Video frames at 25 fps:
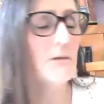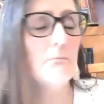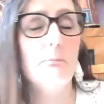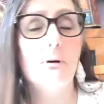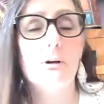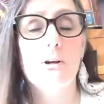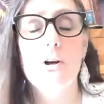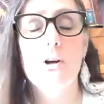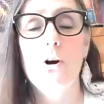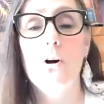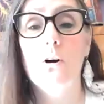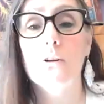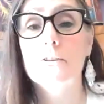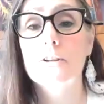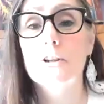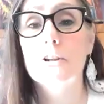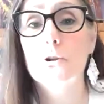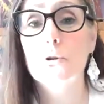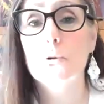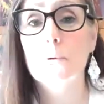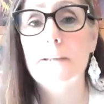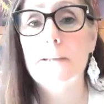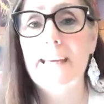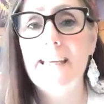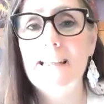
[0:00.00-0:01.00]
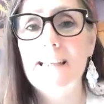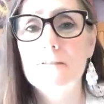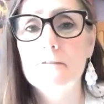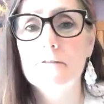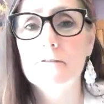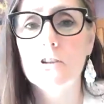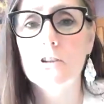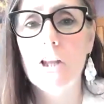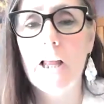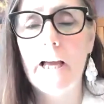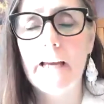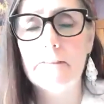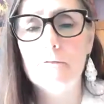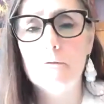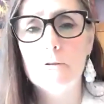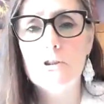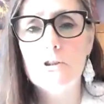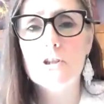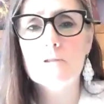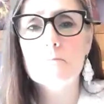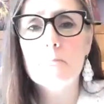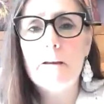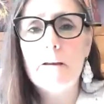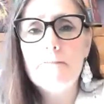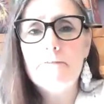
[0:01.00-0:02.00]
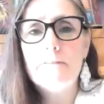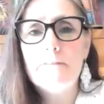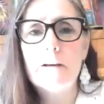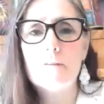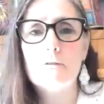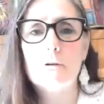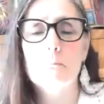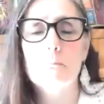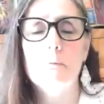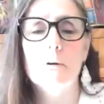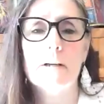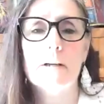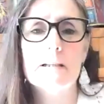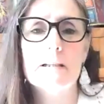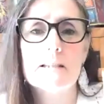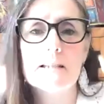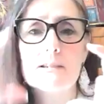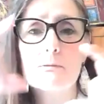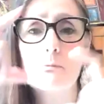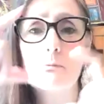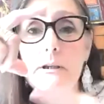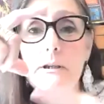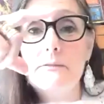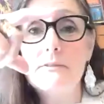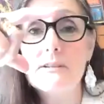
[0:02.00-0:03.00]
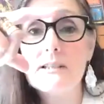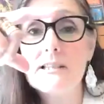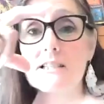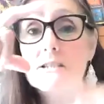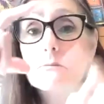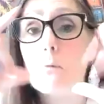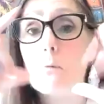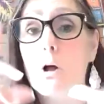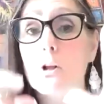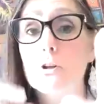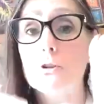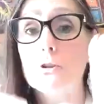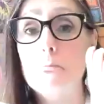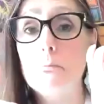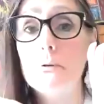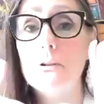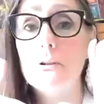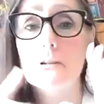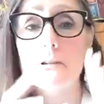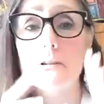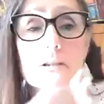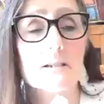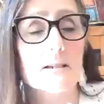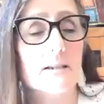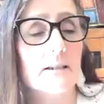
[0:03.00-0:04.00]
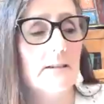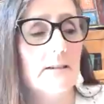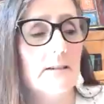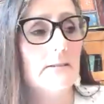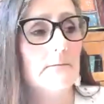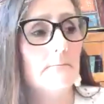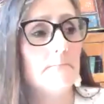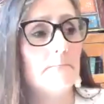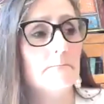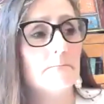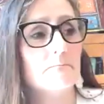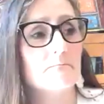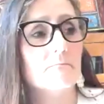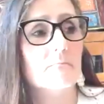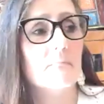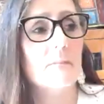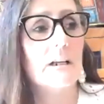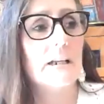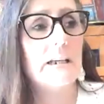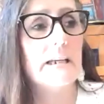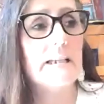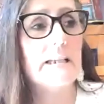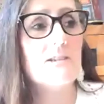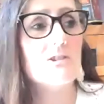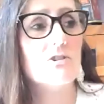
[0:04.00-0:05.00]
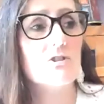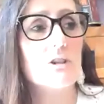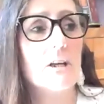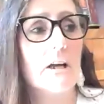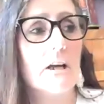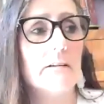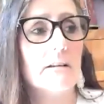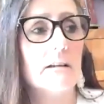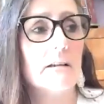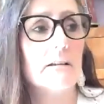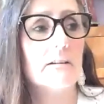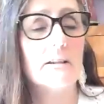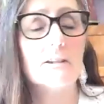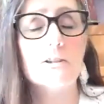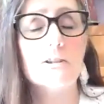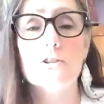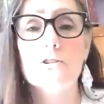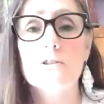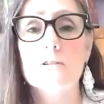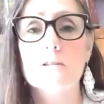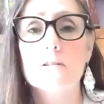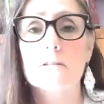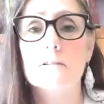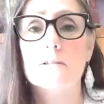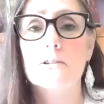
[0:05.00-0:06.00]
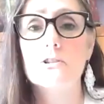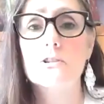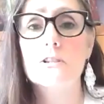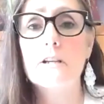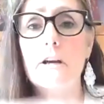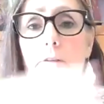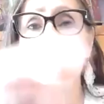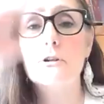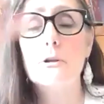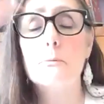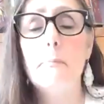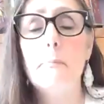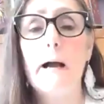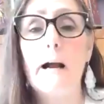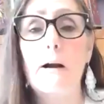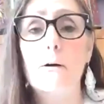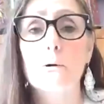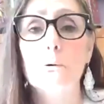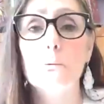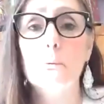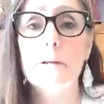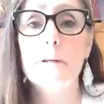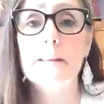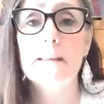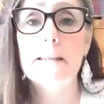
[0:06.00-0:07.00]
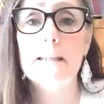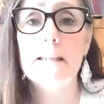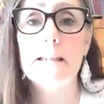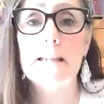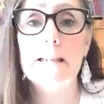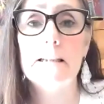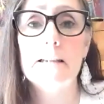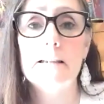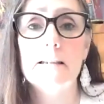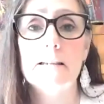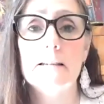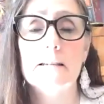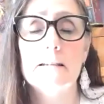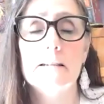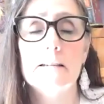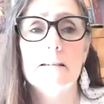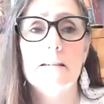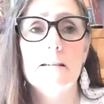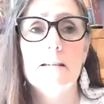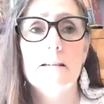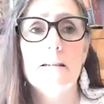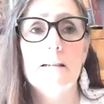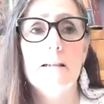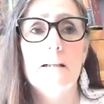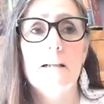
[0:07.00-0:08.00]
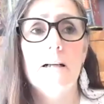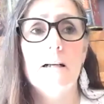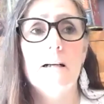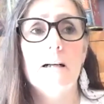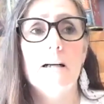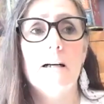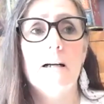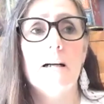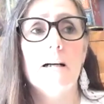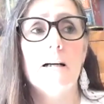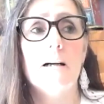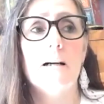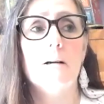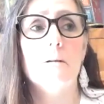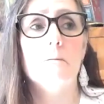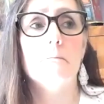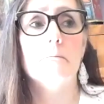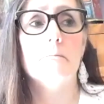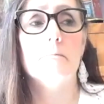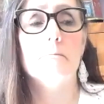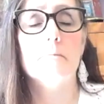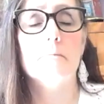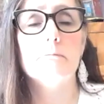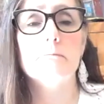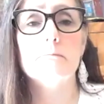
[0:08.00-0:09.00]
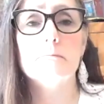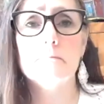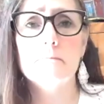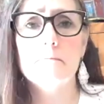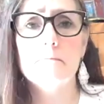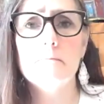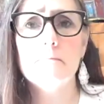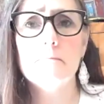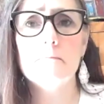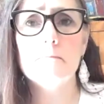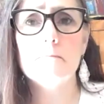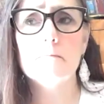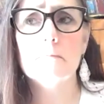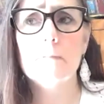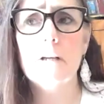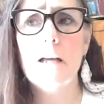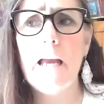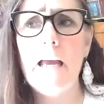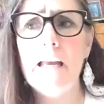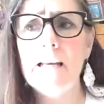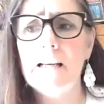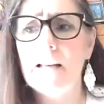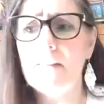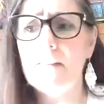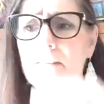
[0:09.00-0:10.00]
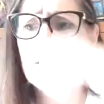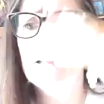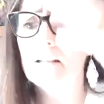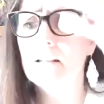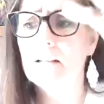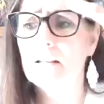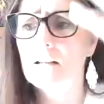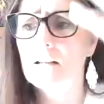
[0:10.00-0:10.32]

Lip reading: the book called The Creative Life, which is my favorite book, it's one of his smaller books he's done to just discover the power within, and I think